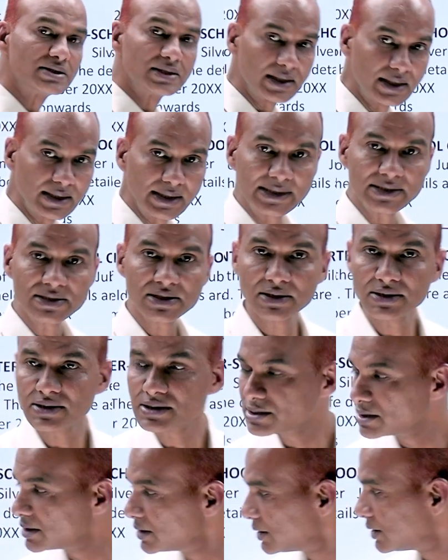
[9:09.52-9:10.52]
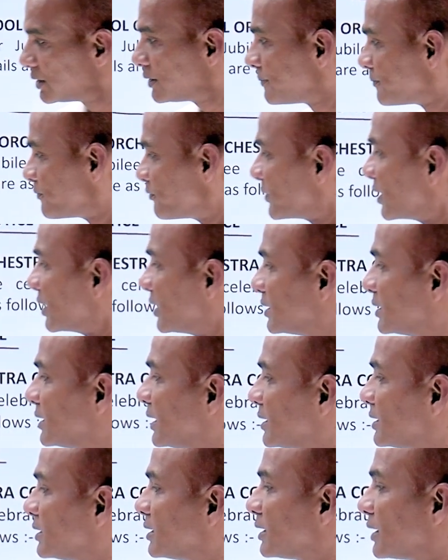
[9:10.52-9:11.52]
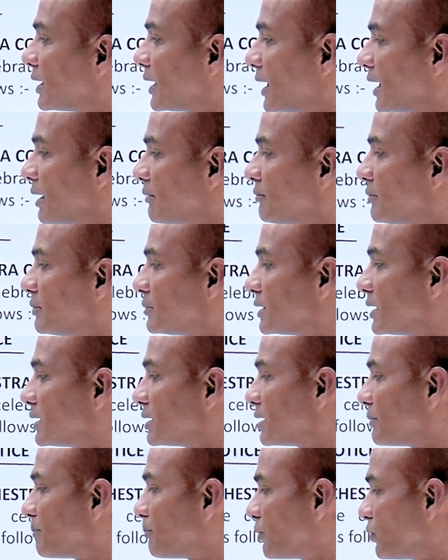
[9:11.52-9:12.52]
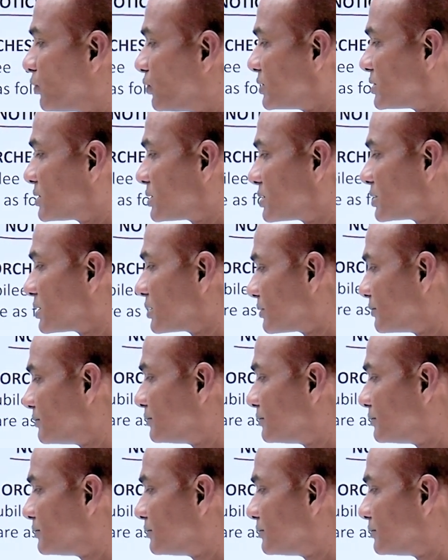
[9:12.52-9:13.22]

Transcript: signatures here, then the name, then the post,